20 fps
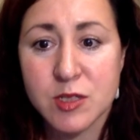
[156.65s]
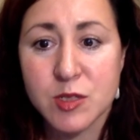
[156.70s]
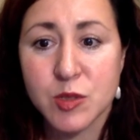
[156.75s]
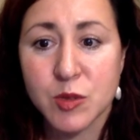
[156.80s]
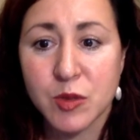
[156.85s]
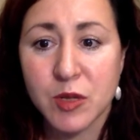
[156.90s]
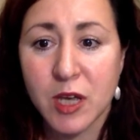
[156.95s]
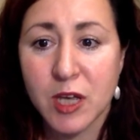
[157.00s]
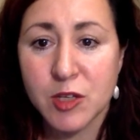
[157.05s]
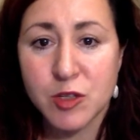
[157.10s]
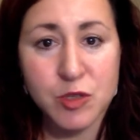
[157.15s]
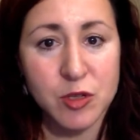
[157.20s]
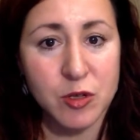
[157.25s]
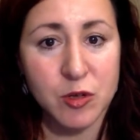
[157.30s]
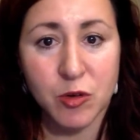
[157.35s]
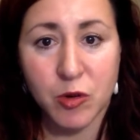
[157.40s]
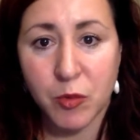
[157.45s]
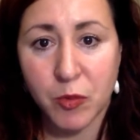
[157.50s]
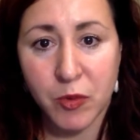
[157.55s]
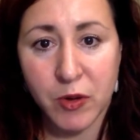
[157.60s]
it's okay to
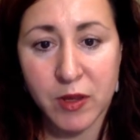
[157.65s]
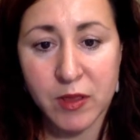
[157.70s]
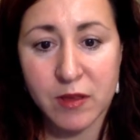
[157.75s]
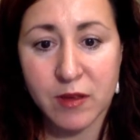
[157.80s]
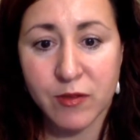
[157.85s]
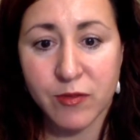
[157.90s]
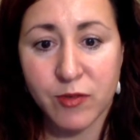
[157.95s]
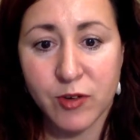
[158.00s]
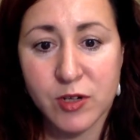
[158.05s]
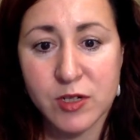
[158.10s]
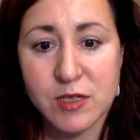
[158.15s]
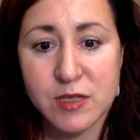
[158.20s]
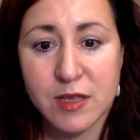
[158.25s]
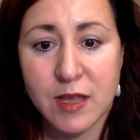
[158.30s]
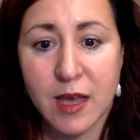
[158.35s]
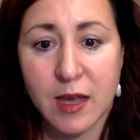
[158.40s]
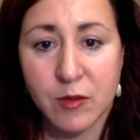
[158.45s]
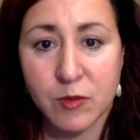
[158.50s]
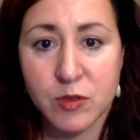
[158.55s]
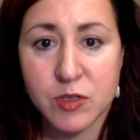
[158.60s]
incorporate their first
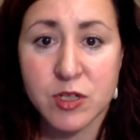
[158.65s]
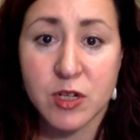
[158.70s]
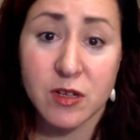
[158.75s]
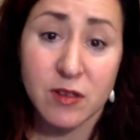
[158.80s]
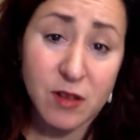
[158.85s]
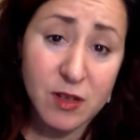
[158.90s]
language